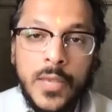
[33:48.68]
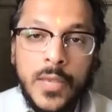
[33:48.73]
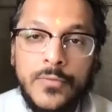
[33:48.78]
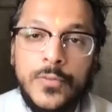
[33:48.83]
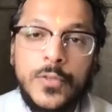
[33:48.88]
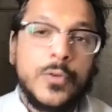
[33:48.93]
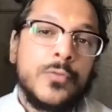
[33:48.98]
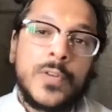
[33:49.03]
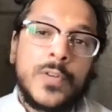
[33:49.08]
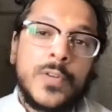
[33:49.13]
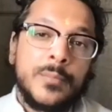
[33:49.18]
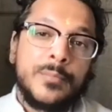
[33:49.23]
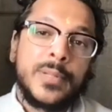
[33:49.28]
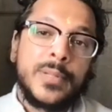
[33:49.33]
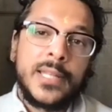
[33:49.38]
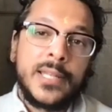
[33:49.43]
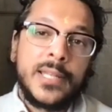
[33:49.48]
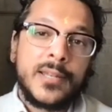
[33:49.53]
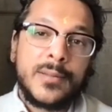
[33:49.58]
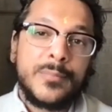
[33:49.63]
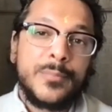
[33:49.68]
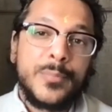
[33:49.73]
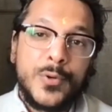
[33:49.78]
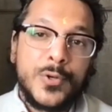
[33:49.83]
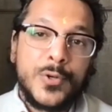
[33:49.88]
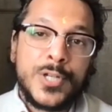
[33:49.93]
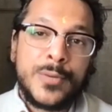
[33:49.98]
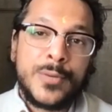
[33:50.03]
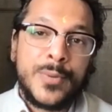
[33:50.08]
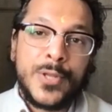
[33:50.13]
If you've completed a
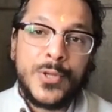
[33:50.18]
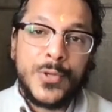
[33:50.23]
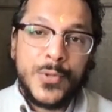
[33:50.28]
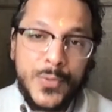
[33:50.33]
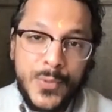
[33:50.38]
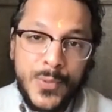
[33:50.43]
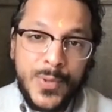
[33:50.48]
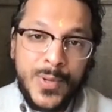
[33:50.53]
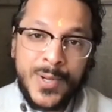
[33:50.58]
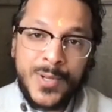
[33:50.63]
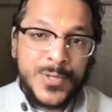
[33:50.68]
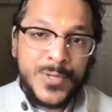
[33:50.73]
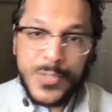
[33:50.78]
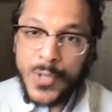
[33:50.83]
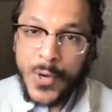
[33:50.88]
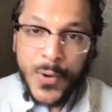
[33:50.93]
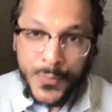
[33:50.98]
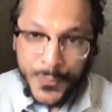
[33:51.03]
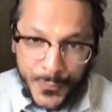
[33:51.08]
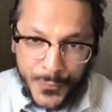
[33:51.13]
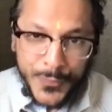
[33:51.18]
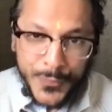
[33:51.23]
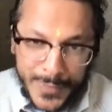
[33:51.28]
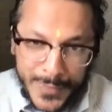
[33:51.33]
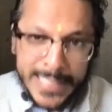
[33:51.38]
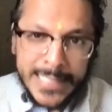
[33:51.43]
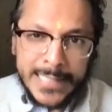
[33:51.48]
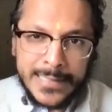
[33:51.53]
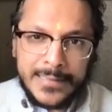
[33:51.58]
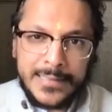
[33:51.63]
puja, but you don't
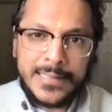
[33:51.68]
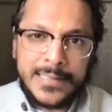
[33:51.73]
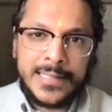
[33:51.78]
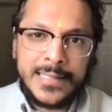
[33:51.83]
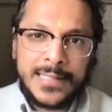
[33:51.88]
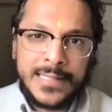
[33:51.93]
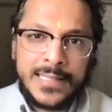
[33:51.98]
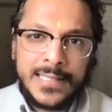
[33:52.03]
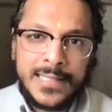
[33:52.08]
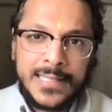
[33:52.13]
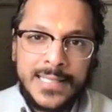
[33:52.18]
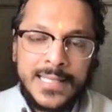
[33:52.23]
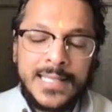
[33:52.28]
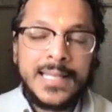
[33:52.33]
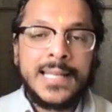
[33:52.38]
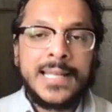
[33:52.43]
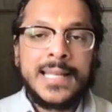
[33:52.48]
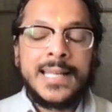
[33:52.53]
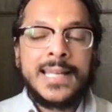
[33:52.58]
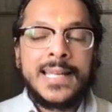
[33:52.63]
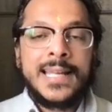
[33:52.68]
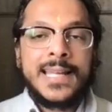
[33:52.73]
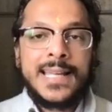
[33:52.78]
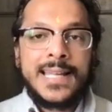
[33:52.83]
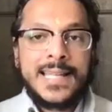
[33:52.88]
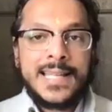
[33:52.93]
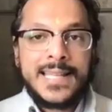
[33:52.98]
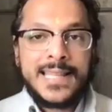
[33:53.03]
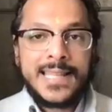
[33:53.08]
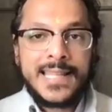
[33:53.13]
feel
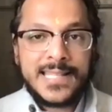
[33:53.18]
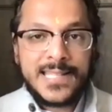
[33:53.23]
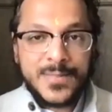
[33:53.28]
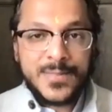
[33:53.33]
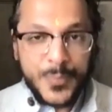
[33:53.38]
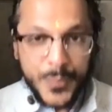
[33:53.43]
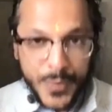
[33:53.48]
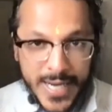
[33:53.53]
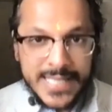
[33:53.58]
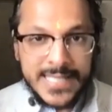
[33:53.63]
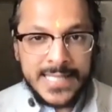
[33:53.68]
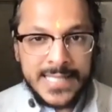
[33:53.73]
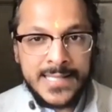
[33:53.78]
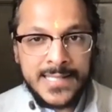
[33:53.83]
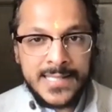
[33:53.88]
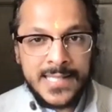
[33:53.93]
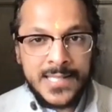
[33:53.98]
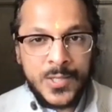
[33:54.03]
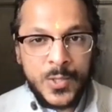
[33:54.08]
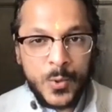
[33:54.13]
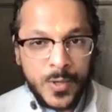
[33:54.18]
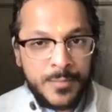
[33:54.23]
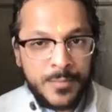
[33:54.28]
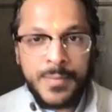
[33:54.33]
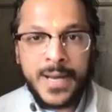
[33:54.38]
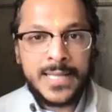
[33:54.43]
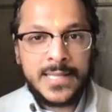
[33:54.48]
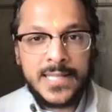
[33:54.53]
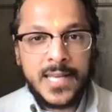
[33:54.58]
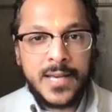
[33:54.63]
this presence in your
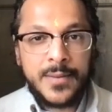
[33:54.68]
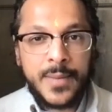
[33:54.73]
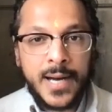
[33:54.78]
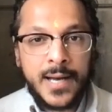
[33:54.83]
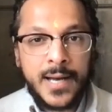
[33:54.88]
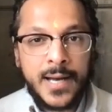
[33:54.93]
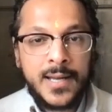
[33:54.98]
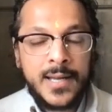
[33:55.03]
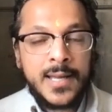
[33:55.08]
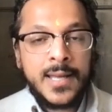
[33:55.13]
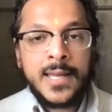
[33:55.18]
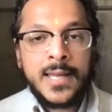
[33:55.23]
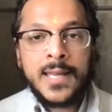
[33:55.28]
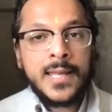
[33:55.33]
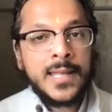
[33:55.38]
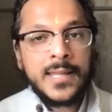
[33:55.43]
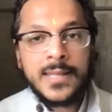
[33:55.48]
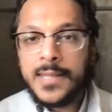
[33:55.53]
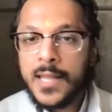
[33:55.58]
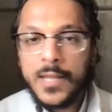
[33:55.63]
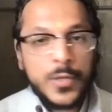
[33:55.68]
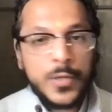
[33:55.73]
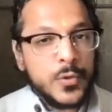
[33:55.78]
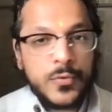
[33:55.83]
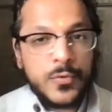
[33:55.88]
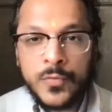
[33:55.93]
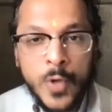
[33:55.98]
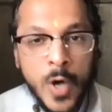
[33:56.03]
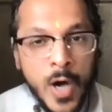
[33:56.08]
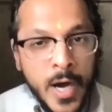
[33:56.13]
madhyama, then
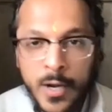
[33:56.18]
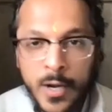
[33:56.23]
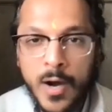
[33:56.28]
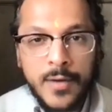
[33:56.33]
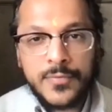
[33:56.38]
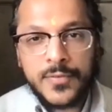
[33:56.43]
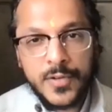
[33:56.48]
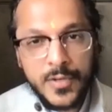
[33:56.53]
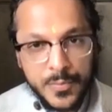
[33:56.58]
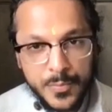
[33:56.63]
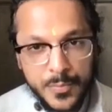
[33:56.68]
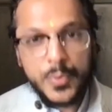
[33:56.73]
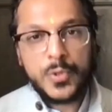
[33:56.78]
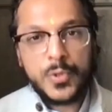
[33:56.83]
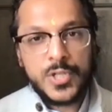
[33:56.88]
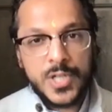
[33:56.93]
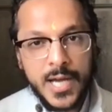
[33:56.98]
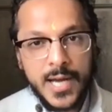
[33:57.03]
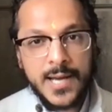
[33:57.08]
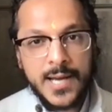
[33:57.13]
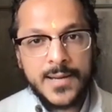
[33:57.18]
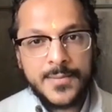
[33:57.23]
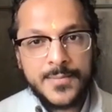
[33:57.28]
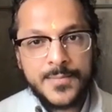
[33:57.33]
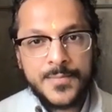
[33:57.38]
you've not offered puja.